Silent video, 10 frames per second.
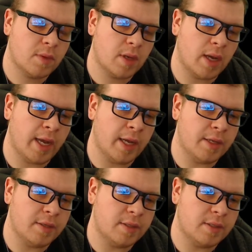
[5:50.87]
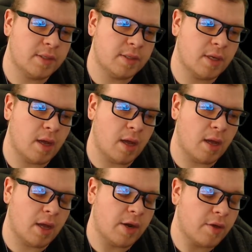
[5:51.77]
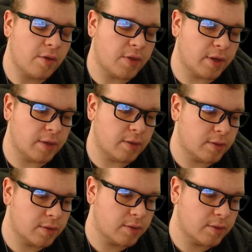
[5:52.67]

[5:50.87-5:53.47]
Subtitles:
And another thing